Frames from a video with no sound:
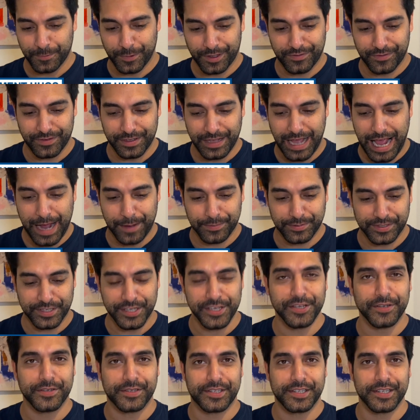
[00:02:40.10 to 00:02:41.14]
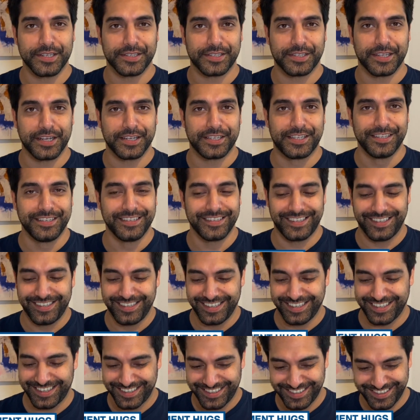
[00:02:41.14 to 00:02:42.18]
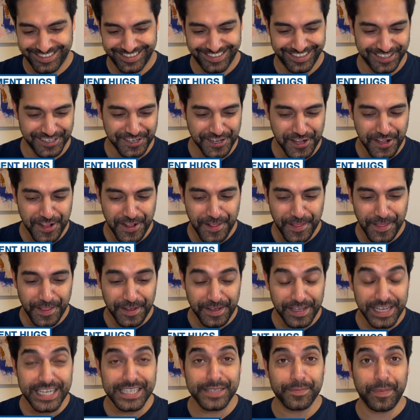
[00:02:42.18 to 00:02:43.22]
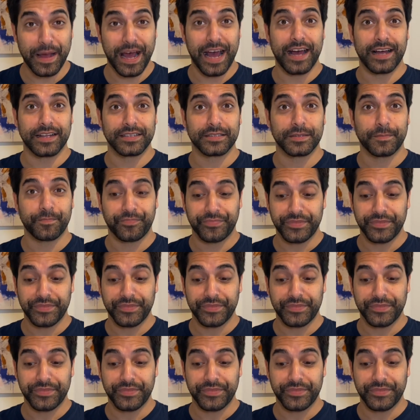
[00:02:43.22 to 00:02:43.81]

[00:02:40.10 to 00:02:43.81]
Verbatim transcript: whatever apps they use these days. It's bad.